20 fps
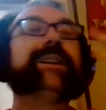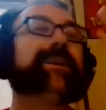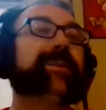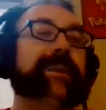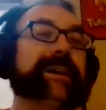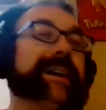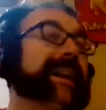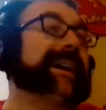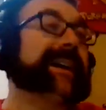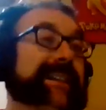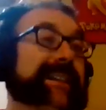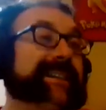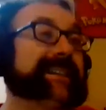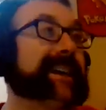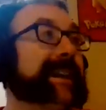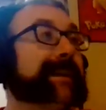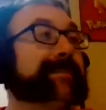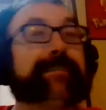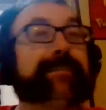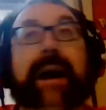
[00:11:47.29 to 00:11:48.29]
We got to get this
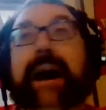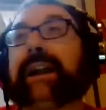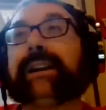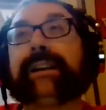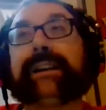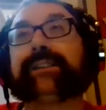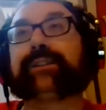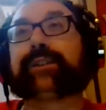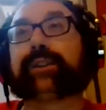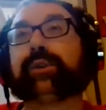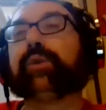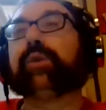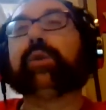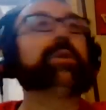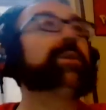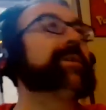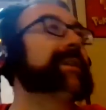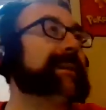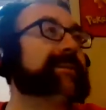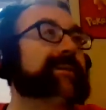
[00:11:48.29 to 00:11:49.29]
kid in modeling school.
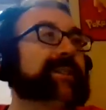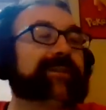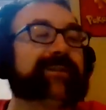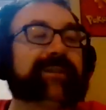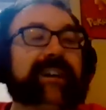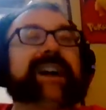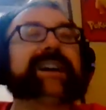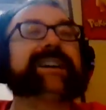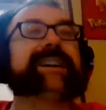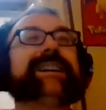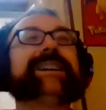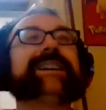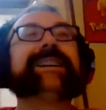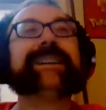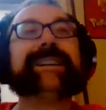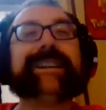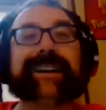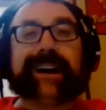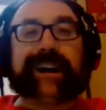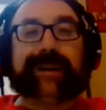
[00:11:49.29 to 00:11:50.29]
Who gives a fuck
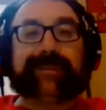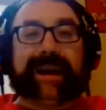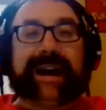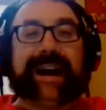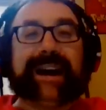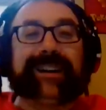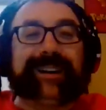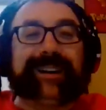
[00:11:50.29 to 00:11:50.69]
about